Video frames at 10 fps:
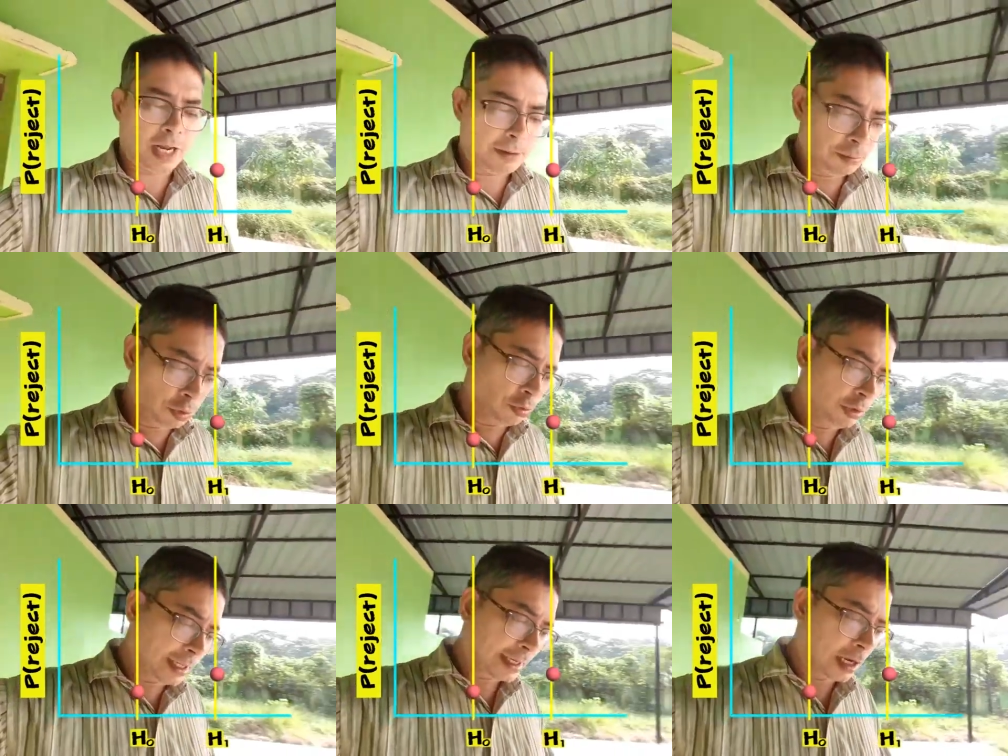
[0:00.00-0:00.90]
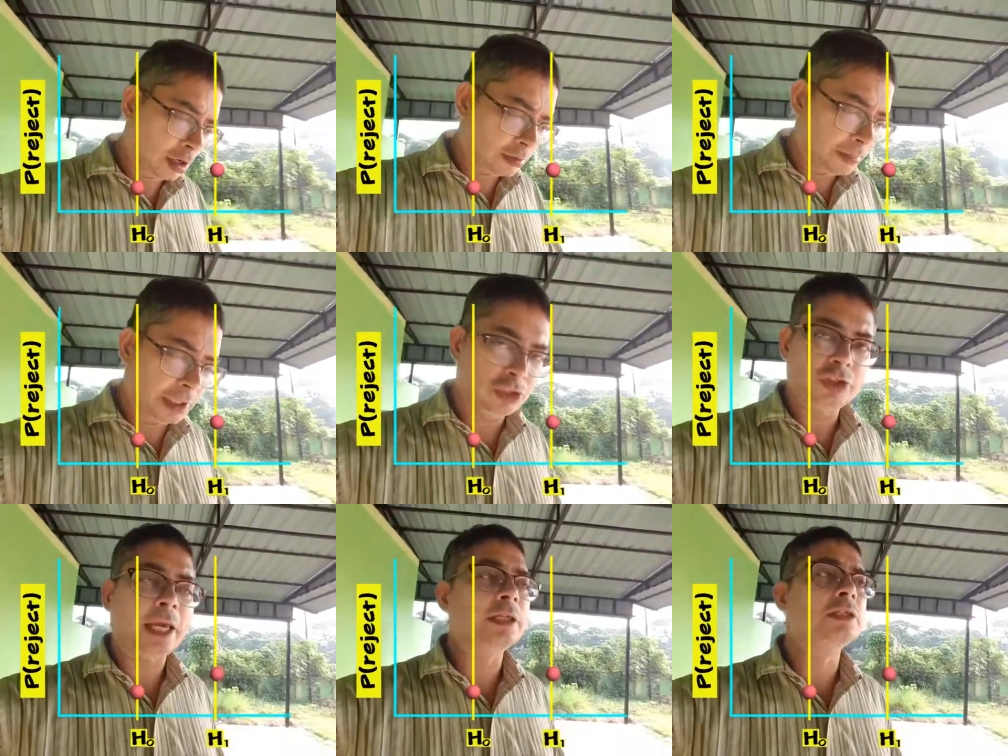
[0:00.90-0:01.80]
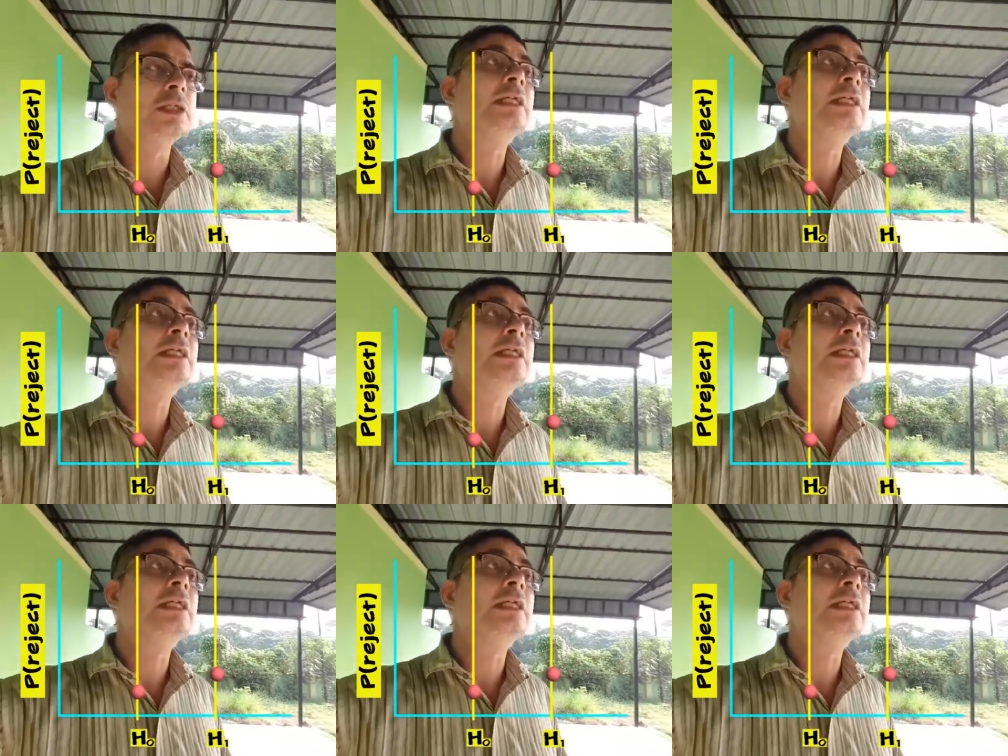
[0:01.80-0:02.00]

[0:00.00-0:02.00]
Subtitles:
type 2, they cannot be changed